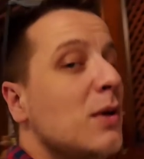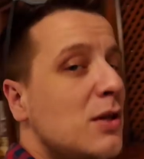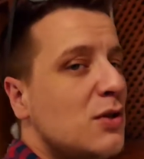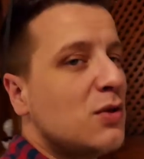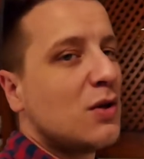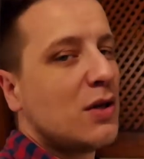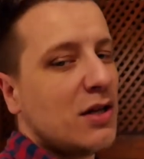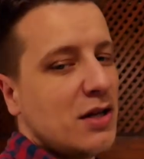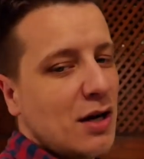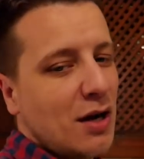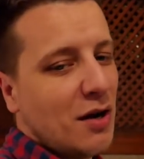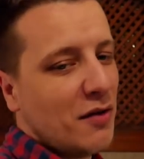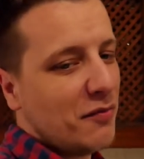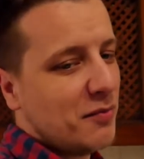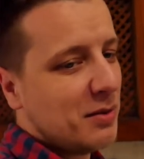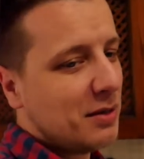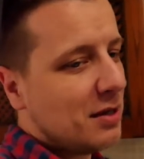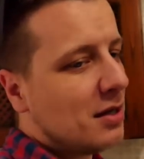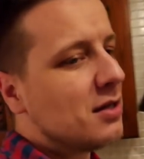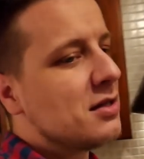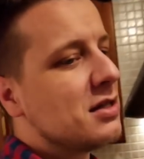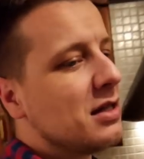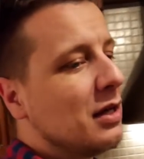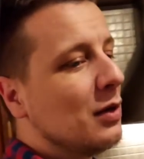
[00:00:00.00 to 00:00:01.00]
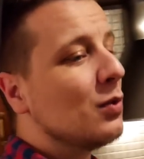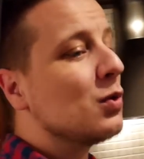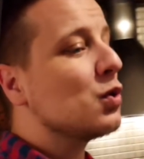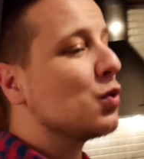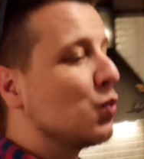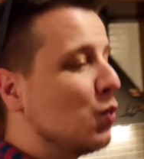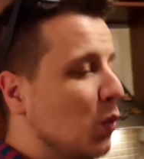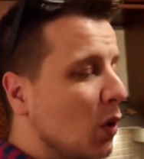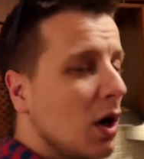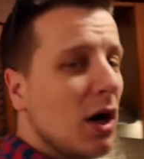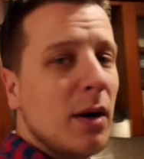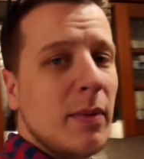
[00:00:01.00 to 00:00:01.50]
we took it off because it
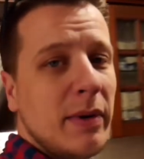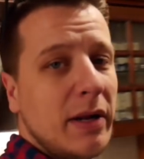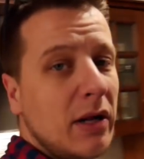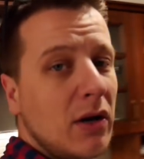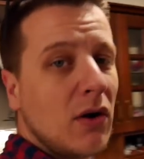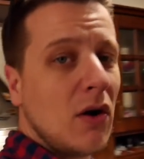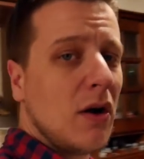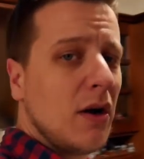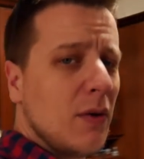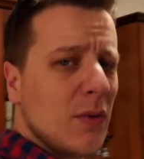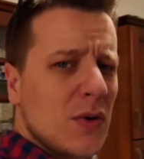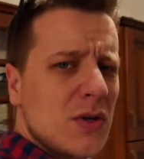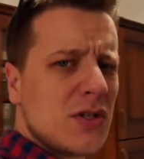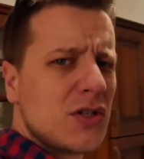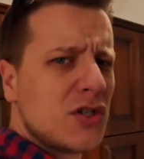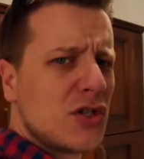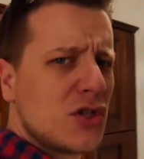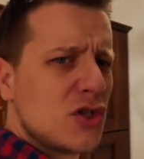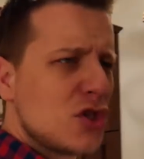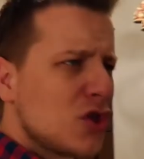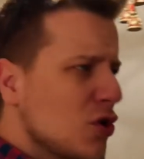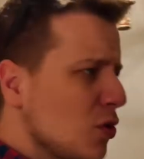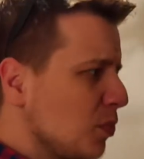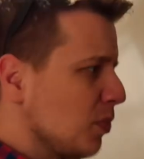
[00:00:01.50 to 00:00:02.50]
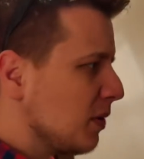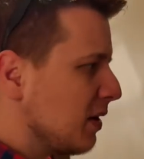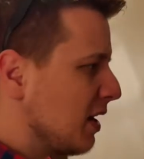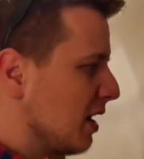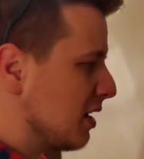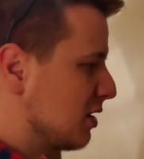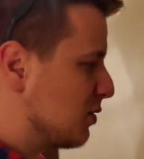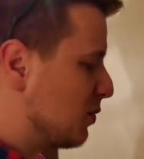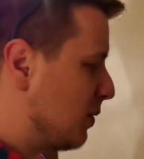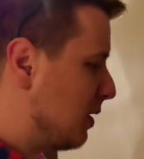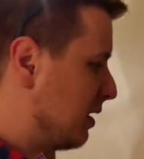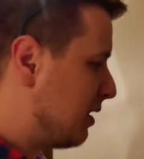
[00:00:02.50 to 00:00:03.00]
was warm in the car. It was super
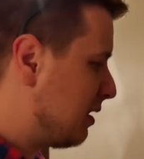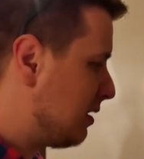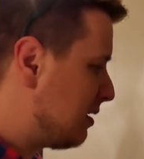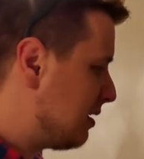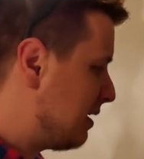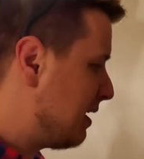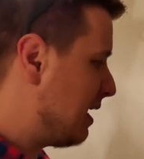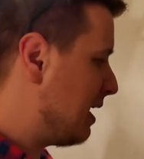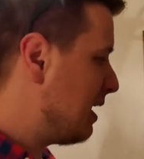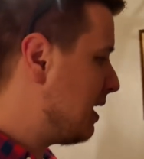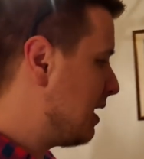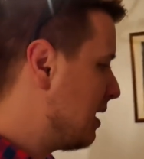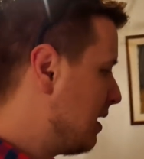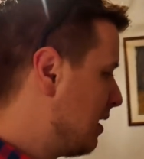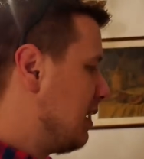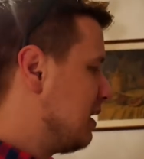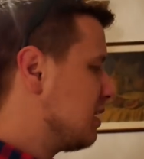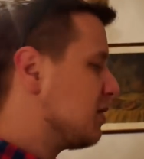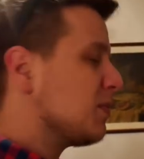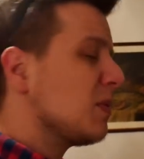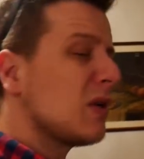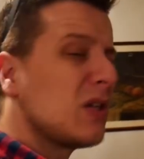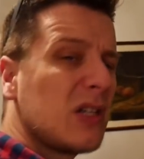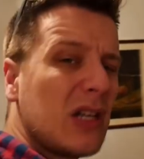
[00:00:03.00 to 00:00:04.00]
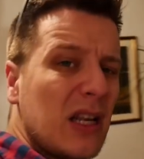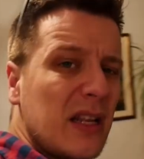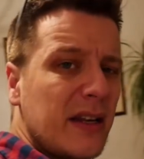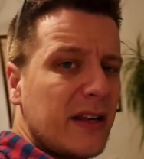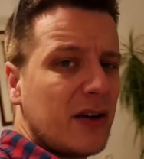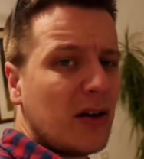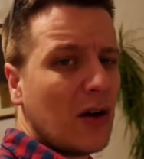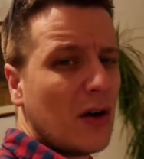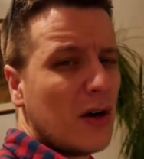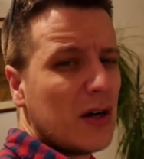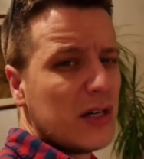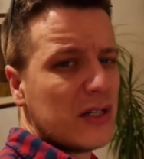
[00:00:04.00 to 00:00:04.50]
nice weather today. And especially in
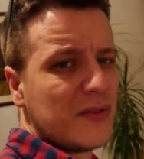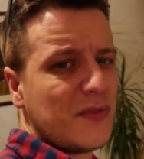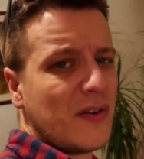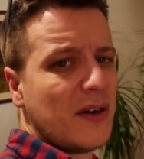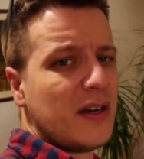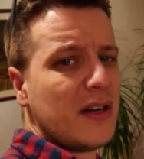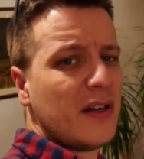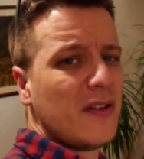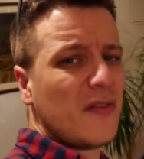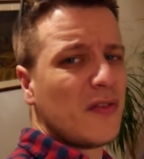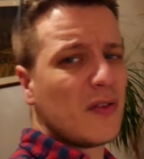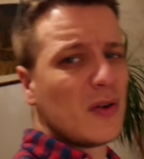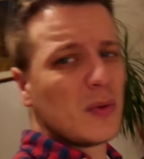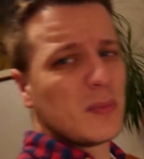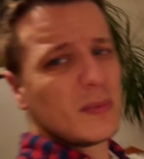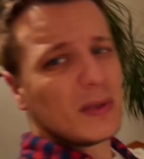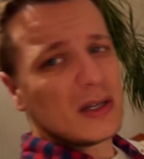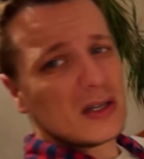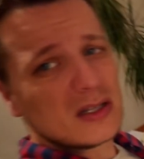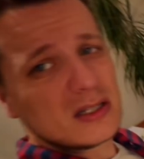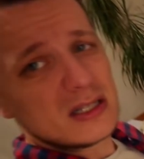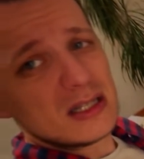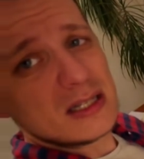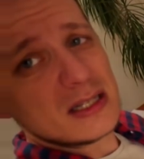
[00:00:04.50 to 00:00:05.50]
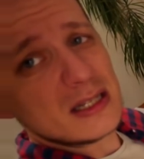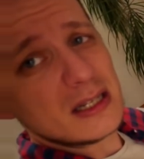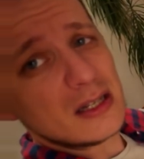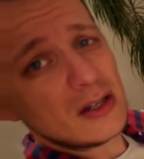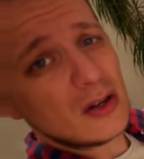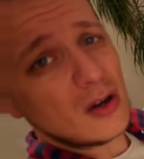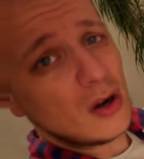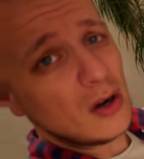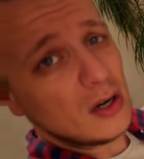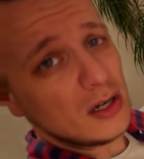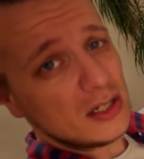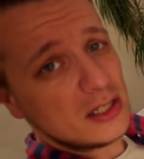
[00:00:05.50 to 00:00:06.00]
the car, it's very difficult because he's in
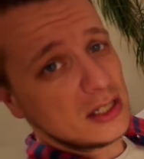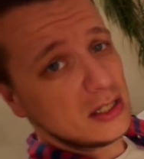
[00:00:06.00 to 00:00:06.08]
the car